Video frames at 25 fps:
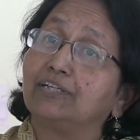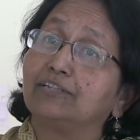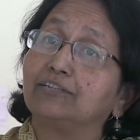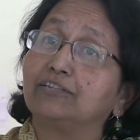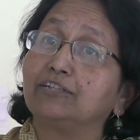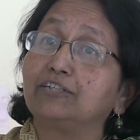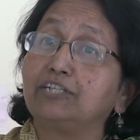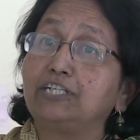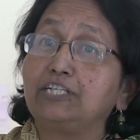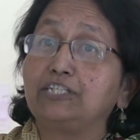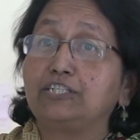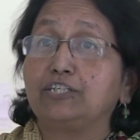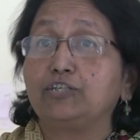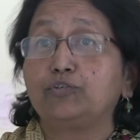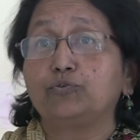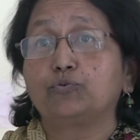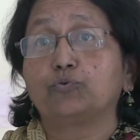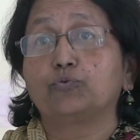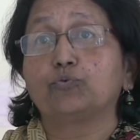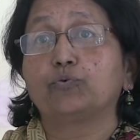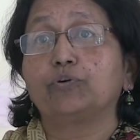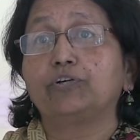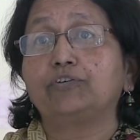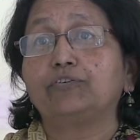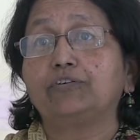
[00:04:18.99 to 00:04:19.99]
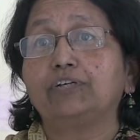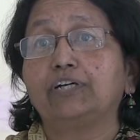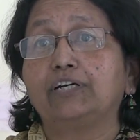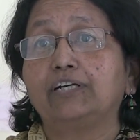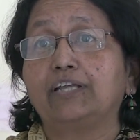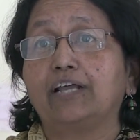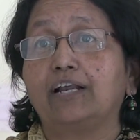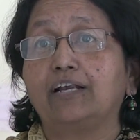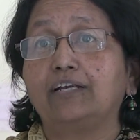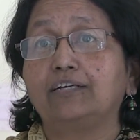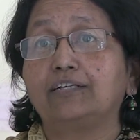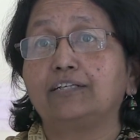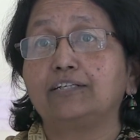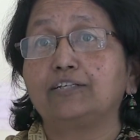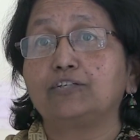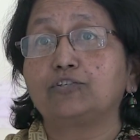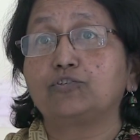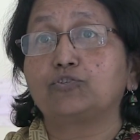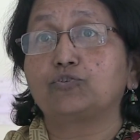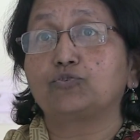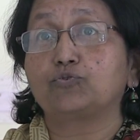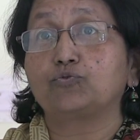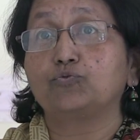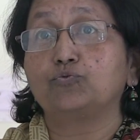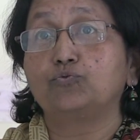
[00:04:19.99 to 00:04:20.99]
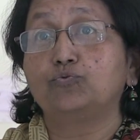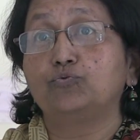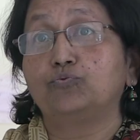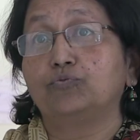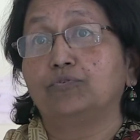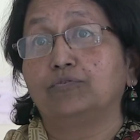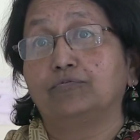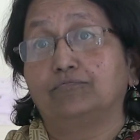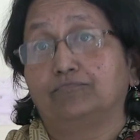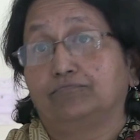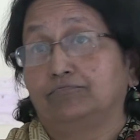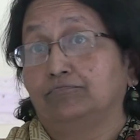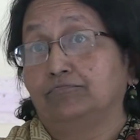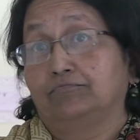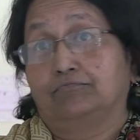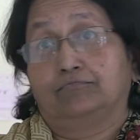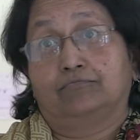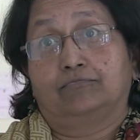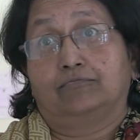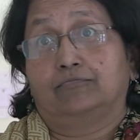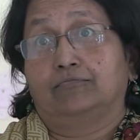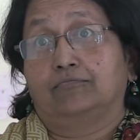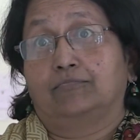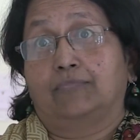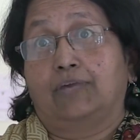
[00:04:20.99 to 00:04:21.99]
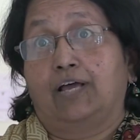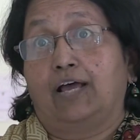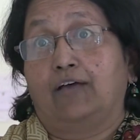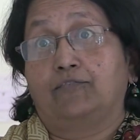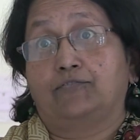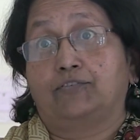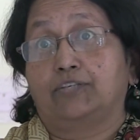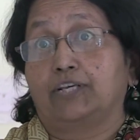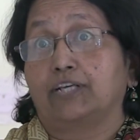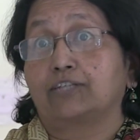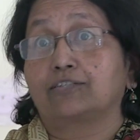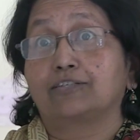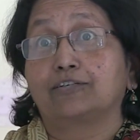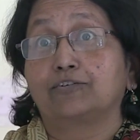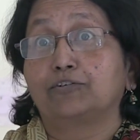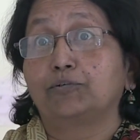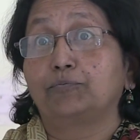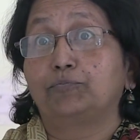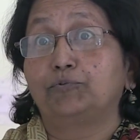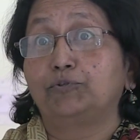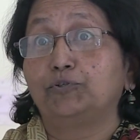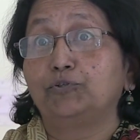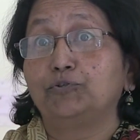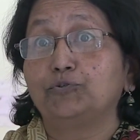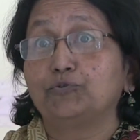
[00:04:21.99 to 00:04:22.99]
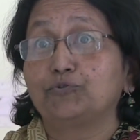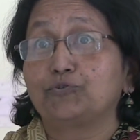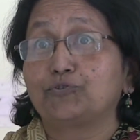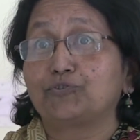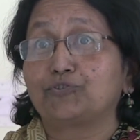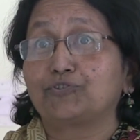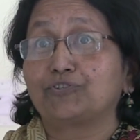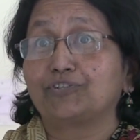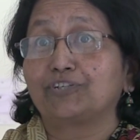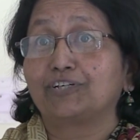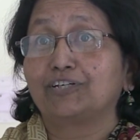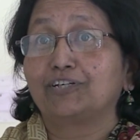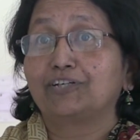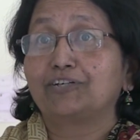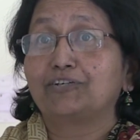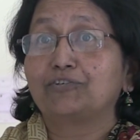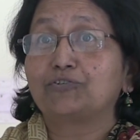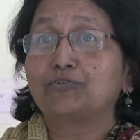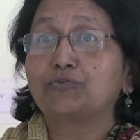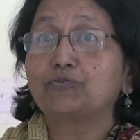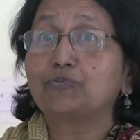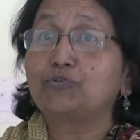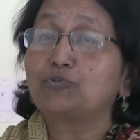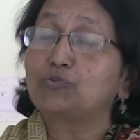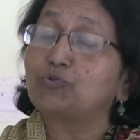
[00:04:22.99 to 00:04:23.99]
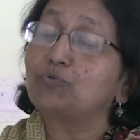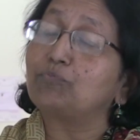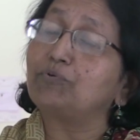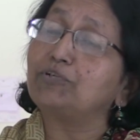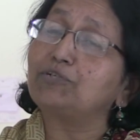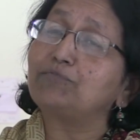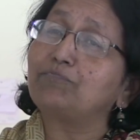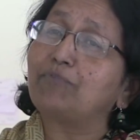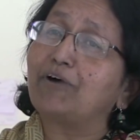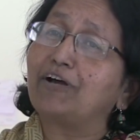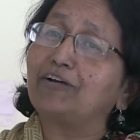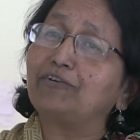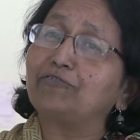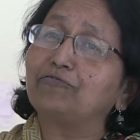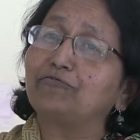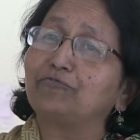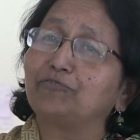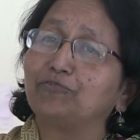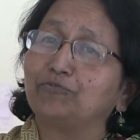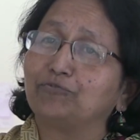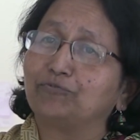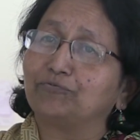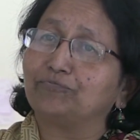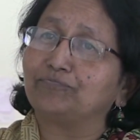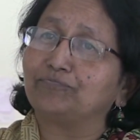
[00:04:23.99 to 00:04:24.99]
The reason you grow into an adult is to have sex and reproduce. So it's so much part of you.